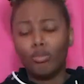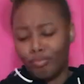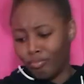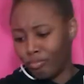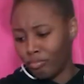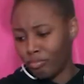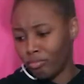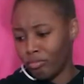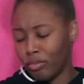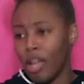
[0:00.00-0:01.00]
Oh,
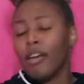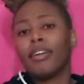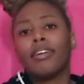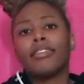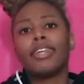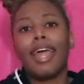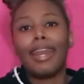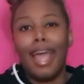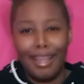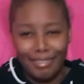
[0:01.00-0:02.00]
the
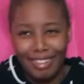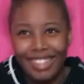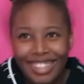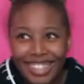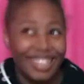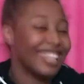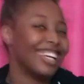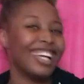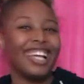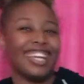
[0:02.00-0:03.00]
nay-nay.
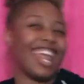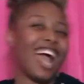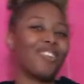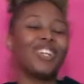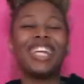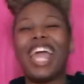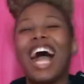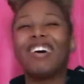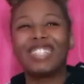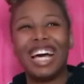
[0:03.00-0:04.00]
Now one day
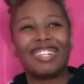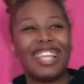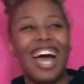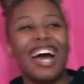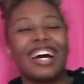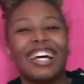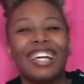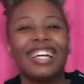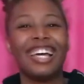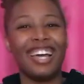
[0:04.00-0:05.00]
I was outside.
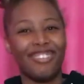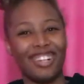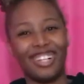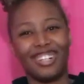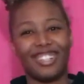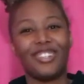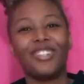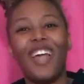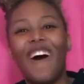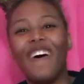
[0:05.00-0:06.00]
Went to the
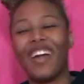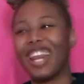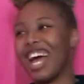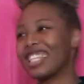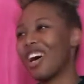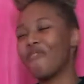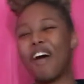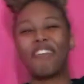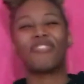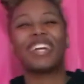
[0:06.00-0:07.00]
schoolyard and I saw
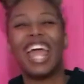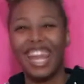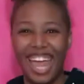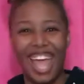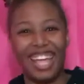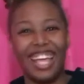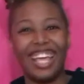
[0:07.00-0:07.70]
my friend Nene.